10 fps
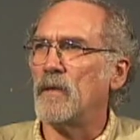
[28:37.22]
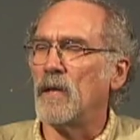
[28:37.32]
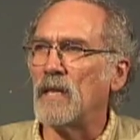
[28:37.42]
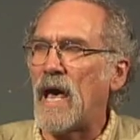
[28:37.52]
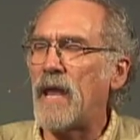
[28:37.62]
a
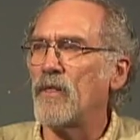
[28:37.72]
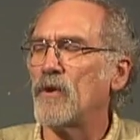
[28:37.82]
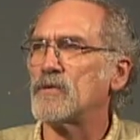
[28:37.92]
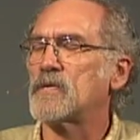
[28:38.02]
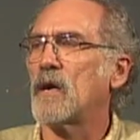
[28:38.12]
lot of
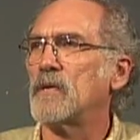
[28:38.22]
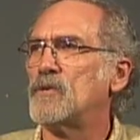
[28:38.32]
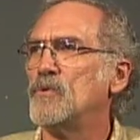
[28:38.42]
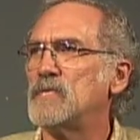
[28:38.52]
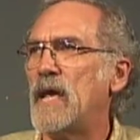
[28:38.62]
those
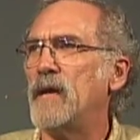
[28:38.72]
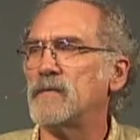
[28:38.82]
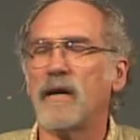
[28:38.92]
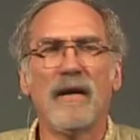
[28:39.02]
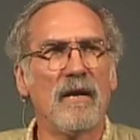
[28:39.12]
cartoons,
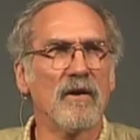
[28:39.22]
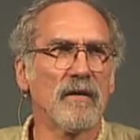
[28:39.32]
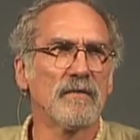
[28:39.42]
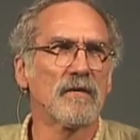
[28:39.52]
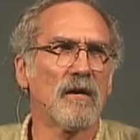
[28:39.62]

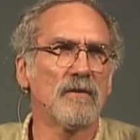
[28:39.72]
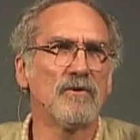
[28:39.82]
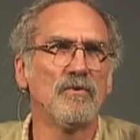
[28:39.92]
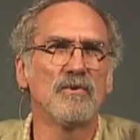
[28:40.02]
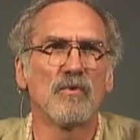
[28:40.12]
anti-anarchist
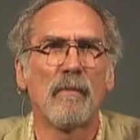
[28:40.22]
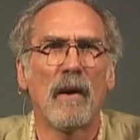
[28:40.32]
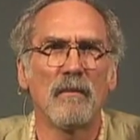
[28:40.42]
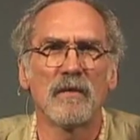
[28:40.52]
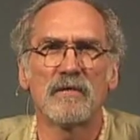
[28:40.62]
cartoons, were
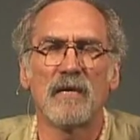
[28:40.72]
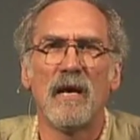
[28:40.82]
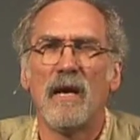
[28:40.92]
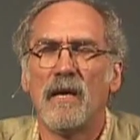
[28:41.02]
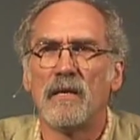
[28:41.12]
published
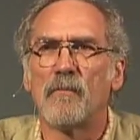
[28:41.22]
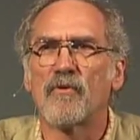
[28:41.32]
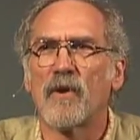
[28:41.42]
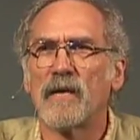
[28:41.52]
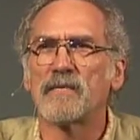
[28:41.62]
in the
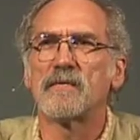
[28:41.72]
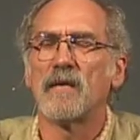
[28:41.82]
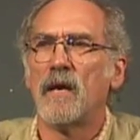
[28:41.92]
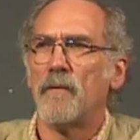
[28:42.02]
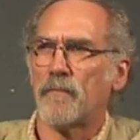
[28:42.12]
press
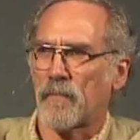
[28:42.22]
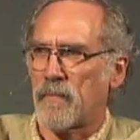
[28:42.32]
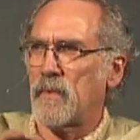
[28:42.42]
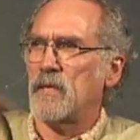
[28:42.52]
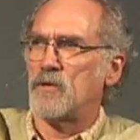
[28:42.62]

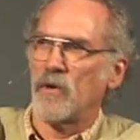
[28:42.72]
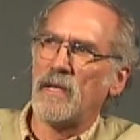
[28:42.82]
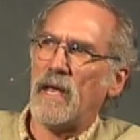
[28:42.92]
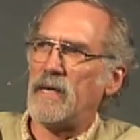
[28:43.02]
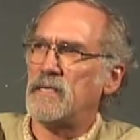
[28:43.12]
during
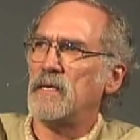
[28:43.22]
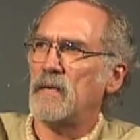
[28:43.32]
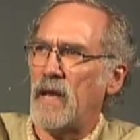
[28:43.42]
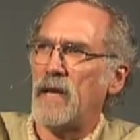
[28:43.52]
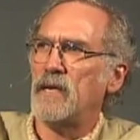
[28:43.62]
the
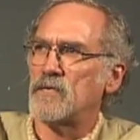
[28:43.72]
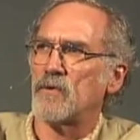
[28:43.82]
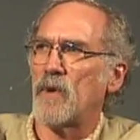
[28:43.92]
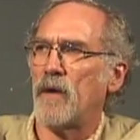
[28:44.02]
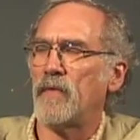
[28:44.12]
1880s
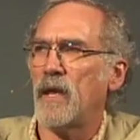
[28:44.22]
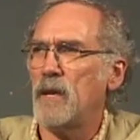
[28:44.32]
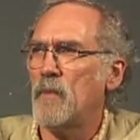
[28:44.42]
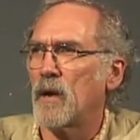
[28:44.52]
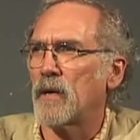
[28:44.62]
around the
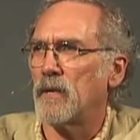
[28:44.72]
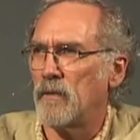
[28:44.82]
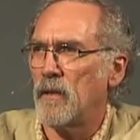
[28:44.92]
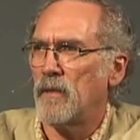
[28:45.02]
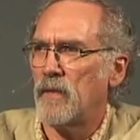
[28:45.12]
Haymarket
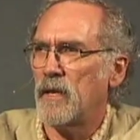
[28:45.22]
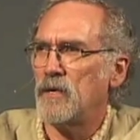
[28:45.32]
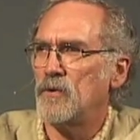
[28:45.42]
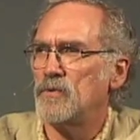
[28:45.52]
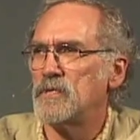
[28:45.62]
that
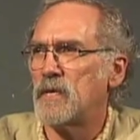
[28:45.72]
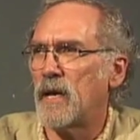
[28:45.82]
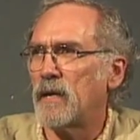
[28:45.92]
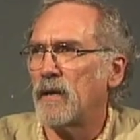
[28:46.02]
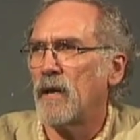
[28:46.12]
used
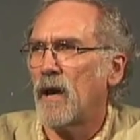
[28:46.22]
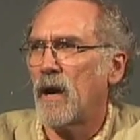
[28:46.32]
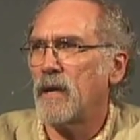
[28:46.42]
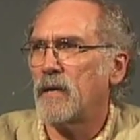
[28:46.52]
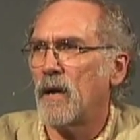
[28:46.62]
that
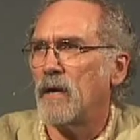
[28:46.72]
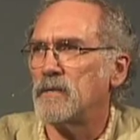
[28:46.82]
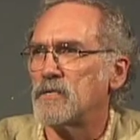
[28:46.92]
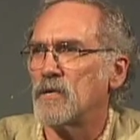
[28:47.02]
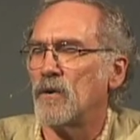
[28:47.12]

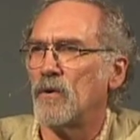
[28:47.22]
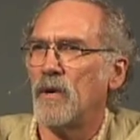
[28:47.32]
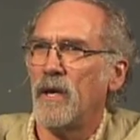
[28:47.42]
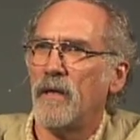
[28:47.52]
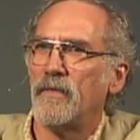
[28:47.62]
icon.
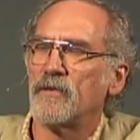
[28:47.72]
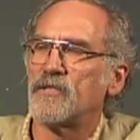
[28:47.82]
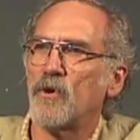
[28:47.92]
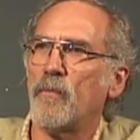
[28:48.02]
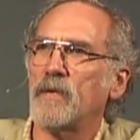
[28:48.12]
So
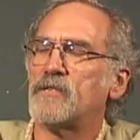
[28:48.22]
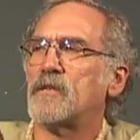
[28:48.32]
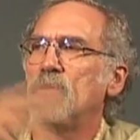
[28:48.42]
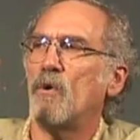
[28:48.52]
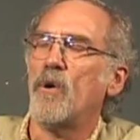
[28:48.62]
there's so much
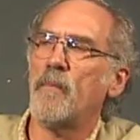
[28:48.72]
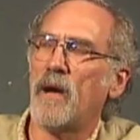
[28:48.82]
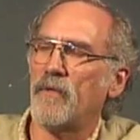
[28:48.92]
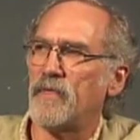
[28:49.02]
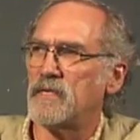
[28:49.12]
to know
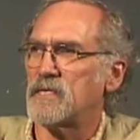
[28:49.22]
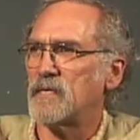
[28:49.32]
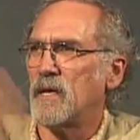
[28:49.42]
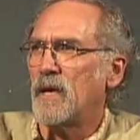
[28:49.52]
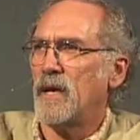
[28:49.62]
about
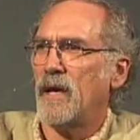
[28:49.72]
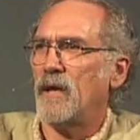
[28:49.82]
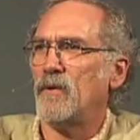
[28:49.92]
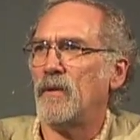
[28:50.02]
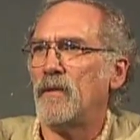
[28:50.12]
this,
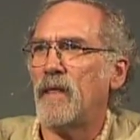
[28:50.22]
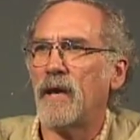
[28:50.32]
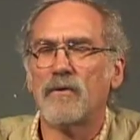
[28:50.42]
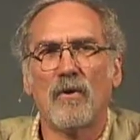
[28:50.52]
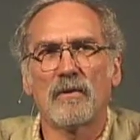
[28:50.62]
and
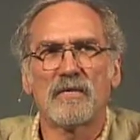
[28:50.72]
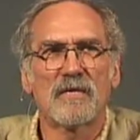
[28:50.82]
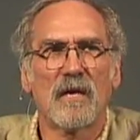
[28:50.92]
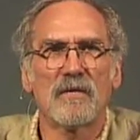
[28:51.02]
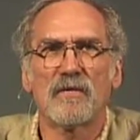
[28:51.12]
that whole
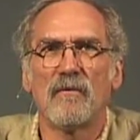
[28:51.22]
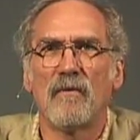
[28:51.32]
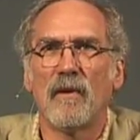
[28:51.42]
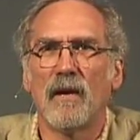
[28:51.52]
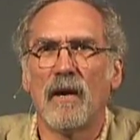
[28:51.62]

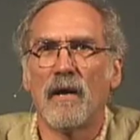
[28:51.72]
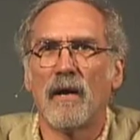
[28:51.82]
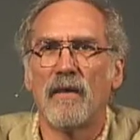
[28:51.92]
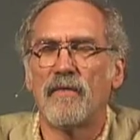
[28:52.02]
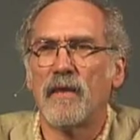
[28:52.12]
discussion, uh,
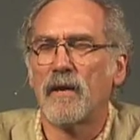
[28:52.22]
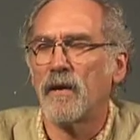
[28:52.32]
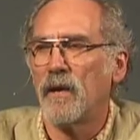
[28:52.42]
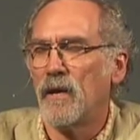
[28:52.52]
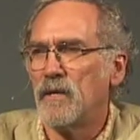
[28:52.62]
I think,
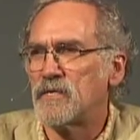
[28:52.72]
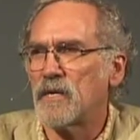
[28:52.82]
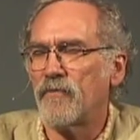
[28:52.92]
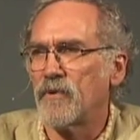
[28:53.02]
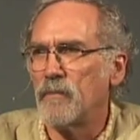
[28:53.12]

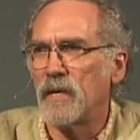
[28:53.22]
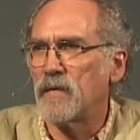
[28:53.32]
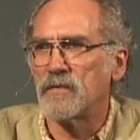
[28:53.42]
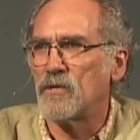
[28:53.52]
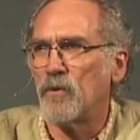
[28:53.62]
suffered
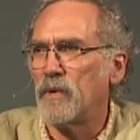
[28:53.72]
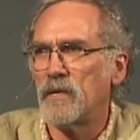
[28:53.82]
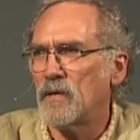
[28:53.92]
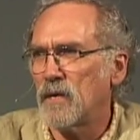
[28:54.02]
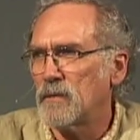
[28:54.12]
because
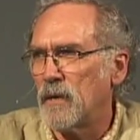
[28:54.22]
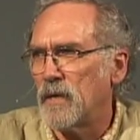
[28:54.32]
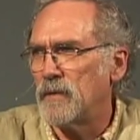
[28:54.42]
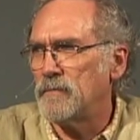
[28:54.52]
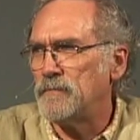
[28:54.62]
nobody talked
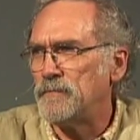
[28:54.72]
about it.